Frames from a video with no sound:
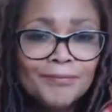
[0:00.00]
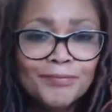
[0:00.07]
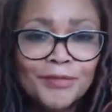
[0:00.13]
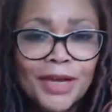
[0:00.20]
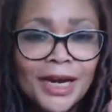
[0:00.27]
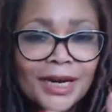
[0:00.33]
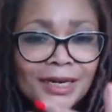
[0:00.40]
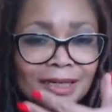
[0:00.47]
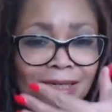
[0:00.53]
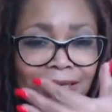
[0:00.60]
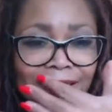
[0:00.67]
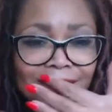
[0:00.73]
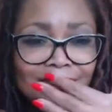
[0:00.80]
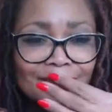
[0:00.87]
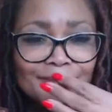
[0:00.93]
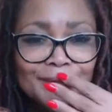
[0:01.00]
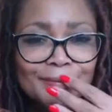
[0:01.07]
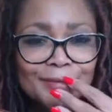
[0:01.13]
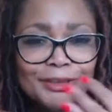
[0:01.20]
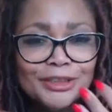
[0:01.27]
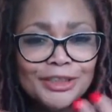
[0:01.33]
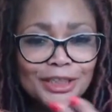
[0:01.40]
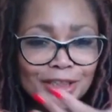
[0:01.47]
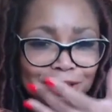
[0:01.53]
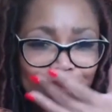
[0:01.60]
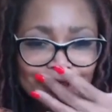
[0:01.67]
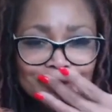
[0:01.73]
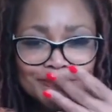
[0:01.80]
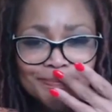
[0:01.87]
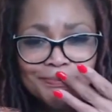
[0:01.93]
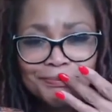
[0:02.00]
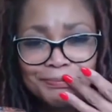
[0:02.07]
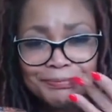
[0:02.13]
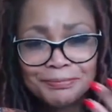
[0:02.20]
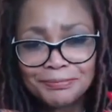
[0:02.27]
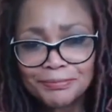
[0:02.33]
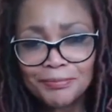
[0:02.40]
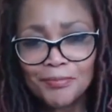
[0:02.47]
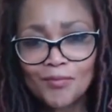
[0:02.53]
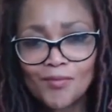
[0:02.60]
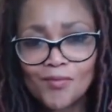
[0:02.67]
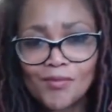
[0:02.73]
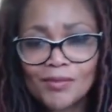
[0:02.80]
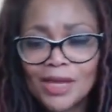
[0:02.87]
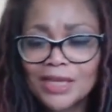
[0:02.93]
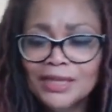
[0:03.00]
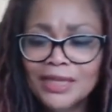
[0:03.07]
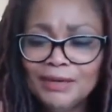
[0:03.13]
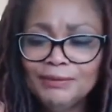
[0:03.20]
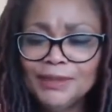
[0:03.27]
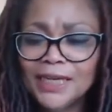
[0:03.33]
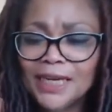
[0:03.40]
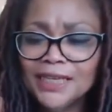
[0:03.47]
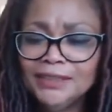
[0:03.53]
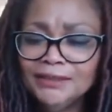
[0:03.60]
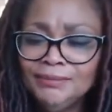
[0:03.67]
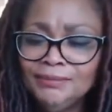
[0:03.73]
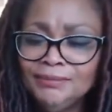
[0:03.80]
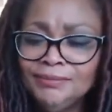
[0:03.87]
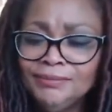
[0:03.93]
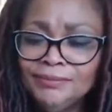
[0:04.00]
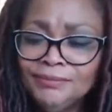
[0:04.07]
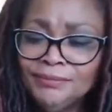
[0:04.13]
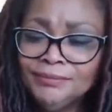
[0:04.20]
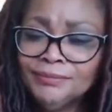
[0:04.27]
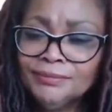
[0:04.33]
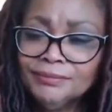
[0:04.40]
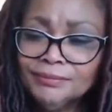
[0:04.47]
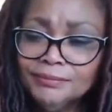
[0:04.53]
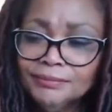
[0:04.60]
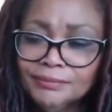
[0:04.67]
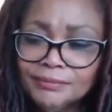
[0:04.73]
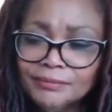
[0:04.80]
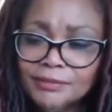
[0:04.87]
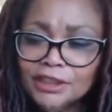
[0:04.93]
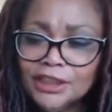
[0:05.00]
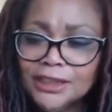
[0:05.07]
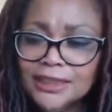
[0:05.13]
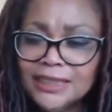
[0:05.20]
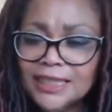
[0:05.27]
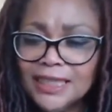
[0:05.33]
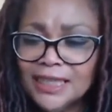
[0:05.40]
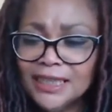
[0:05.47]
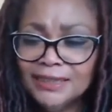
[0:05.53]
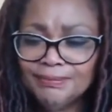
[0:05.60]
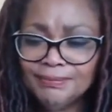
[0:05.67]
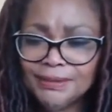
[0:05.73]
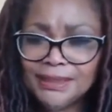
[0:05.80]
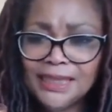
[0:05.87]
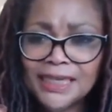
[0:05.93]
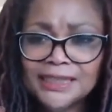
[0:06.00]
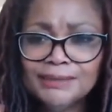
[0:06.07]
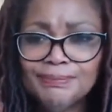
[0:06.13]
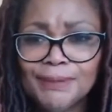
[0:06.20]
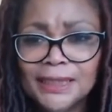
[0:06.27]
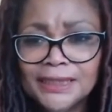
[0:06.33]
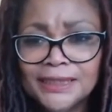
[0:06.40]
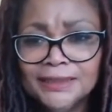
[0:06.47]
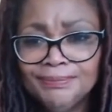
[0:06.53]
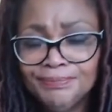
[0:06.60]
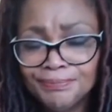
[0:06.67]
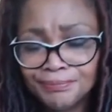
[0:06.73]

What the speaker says: Got my moustache. There we go. Just this little last bit.